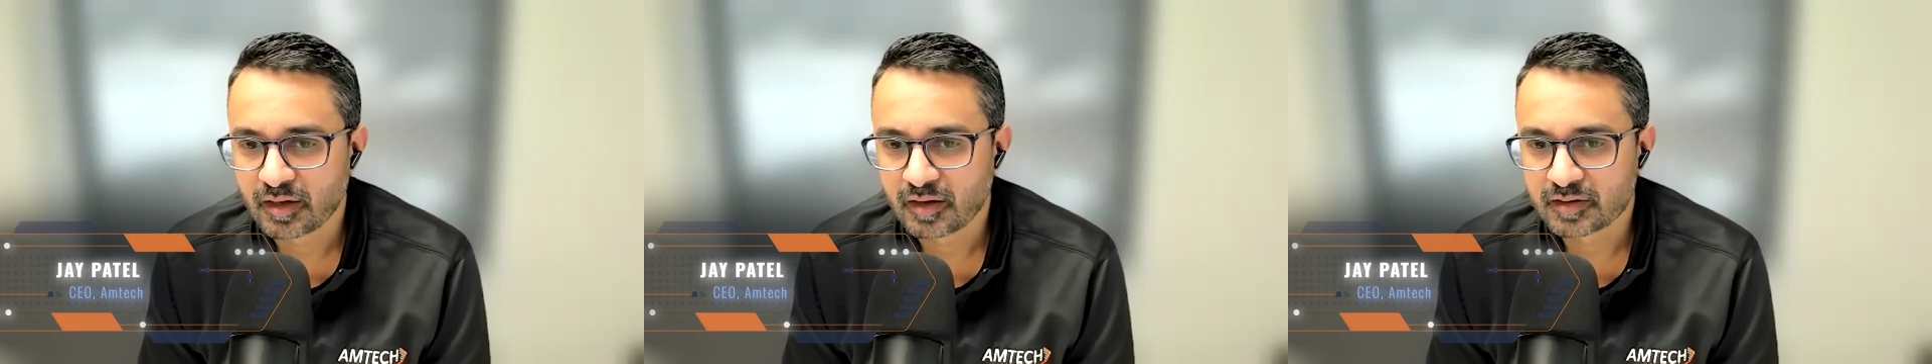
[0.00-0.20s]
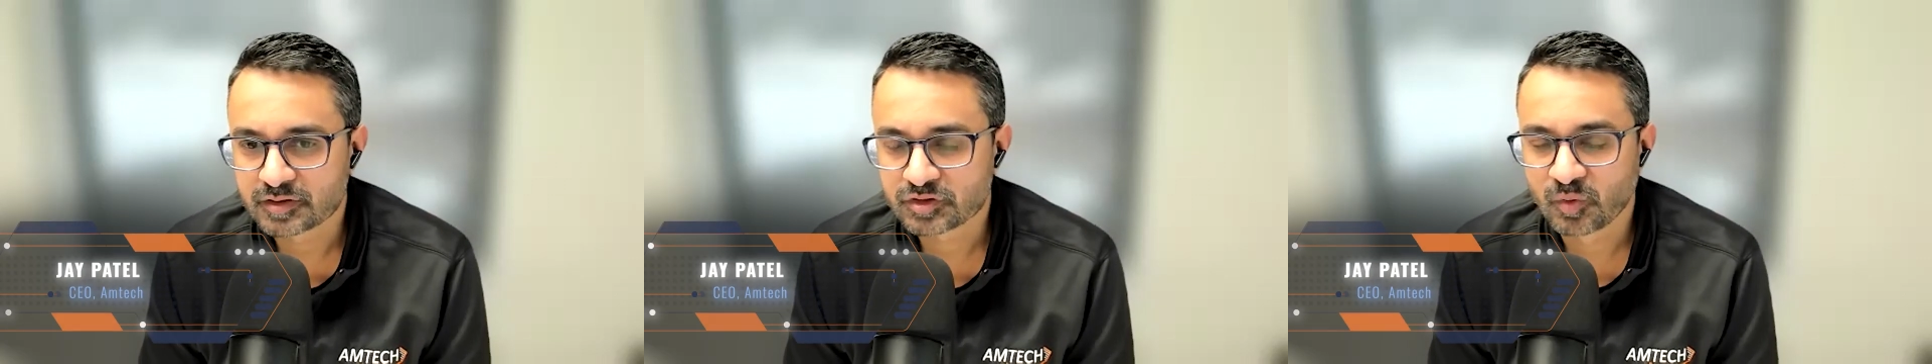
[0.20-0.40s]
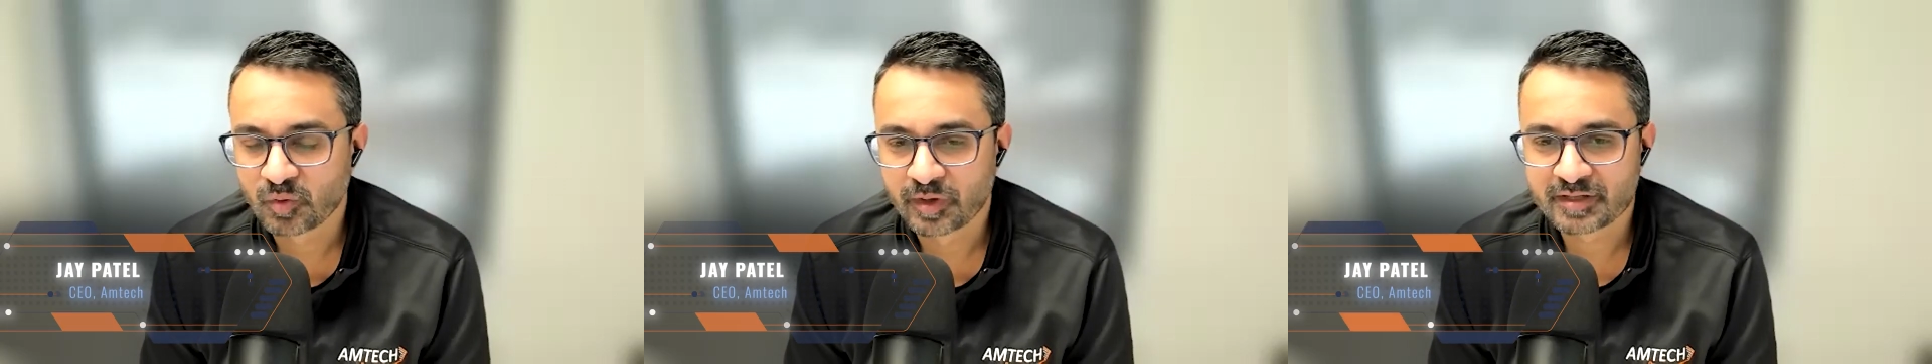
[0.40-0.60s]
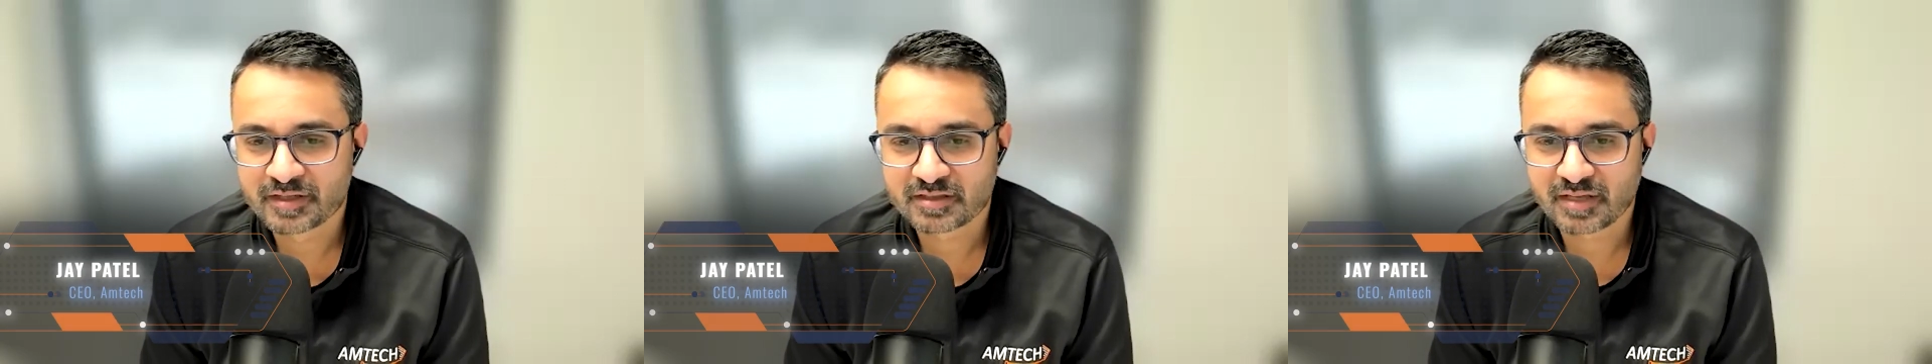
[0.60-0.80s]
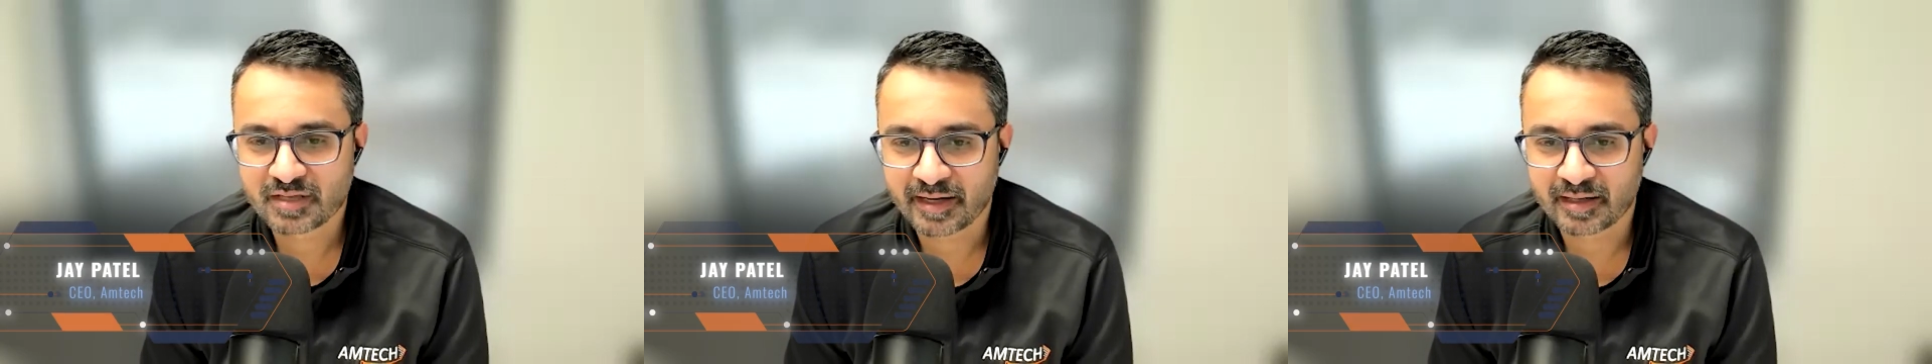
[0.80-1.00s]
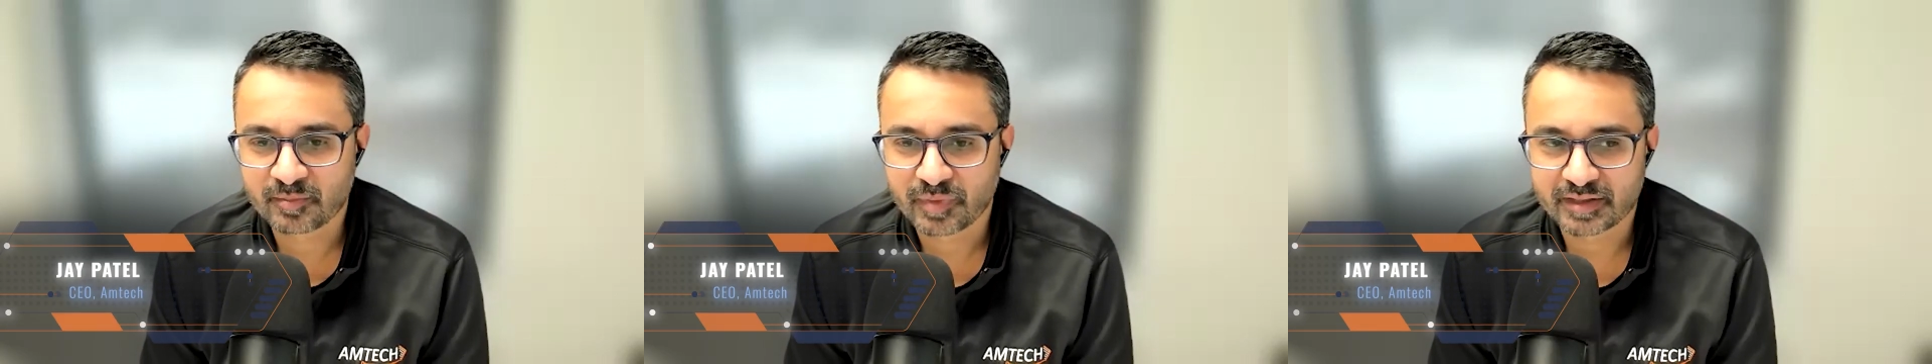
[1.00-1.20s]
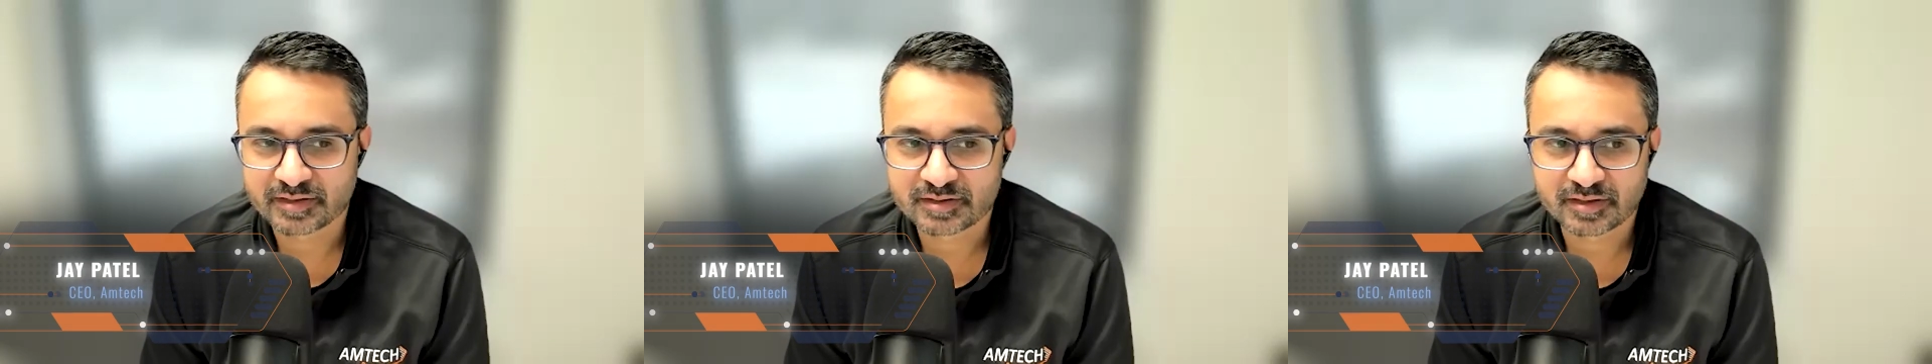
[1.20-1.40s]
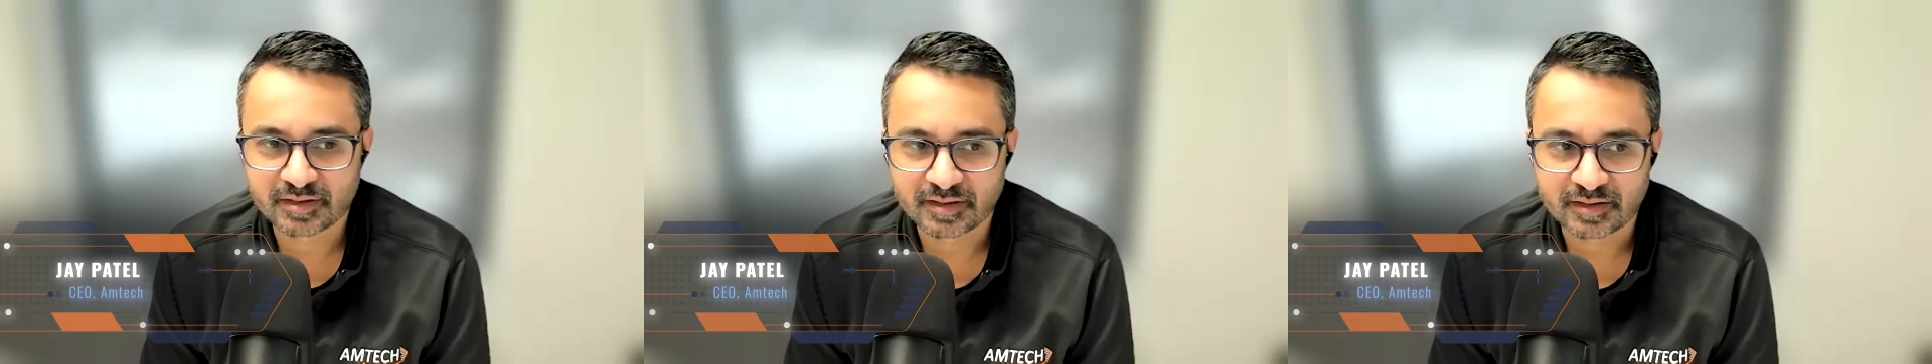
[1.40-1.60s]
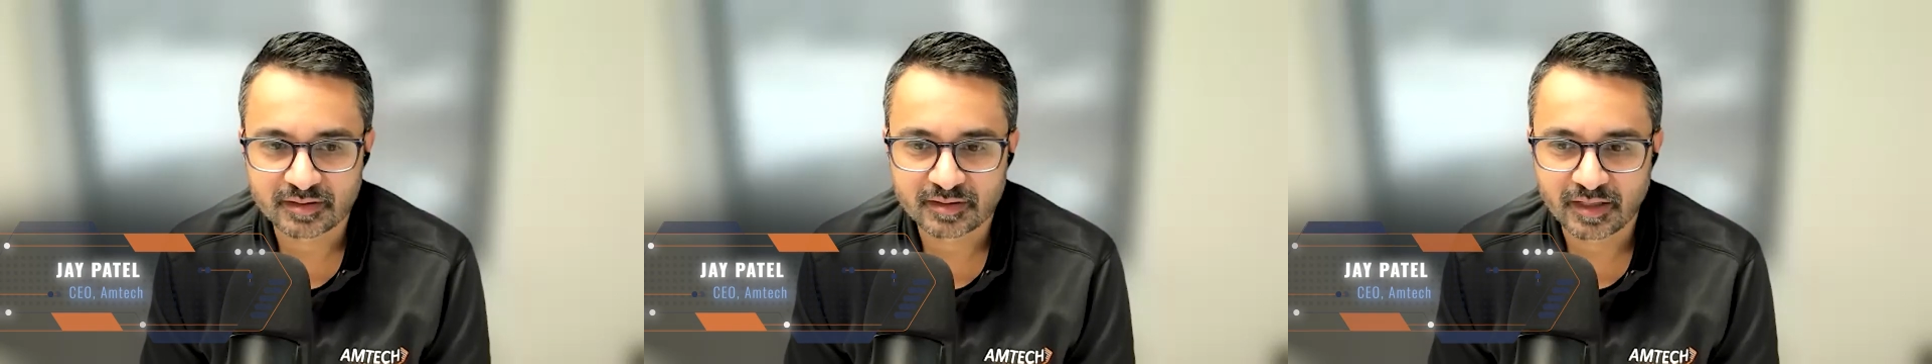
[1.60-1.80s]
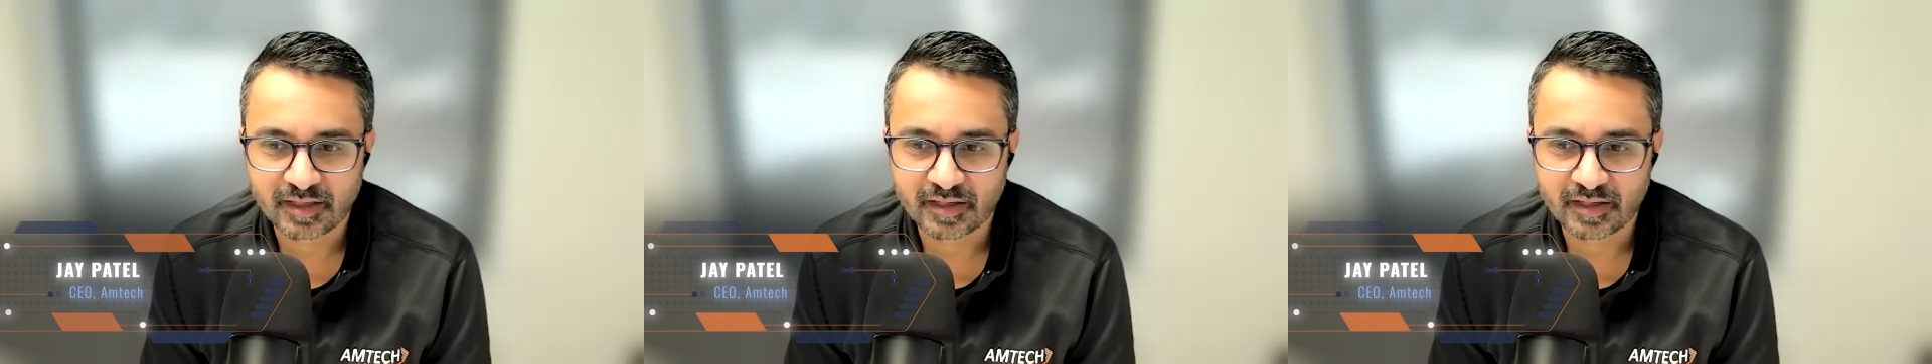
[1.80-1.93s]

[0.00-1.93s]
So what is the second best thing?